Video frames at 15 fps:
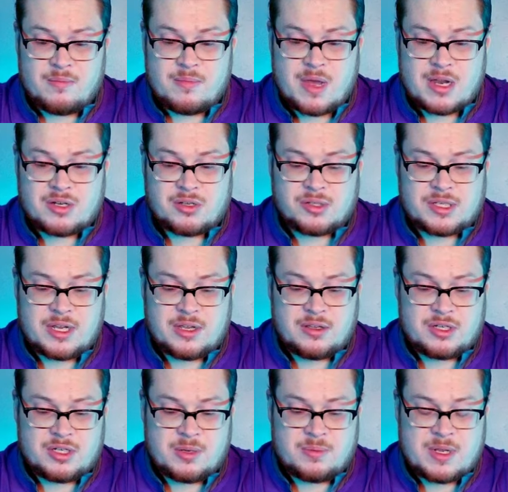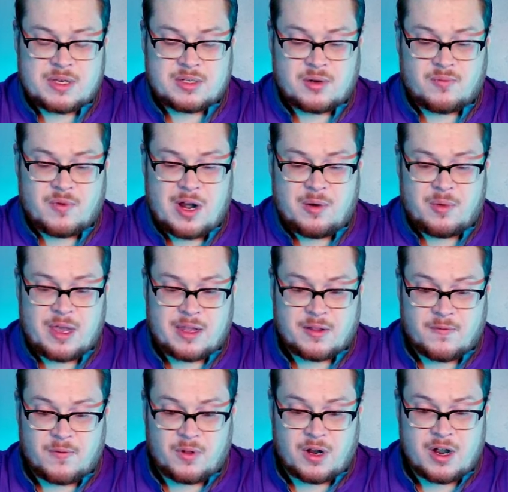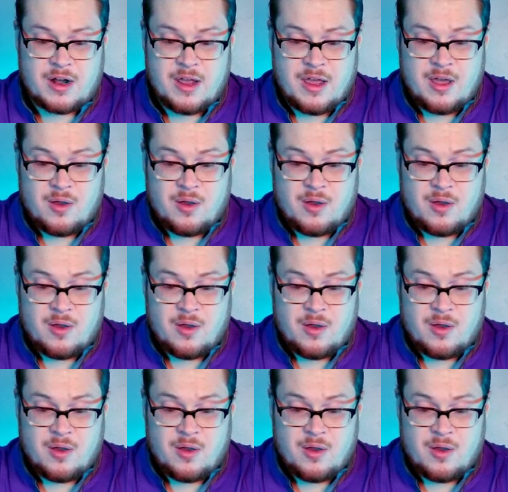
Magical Sailing Ship. That's our rare. We got the full art.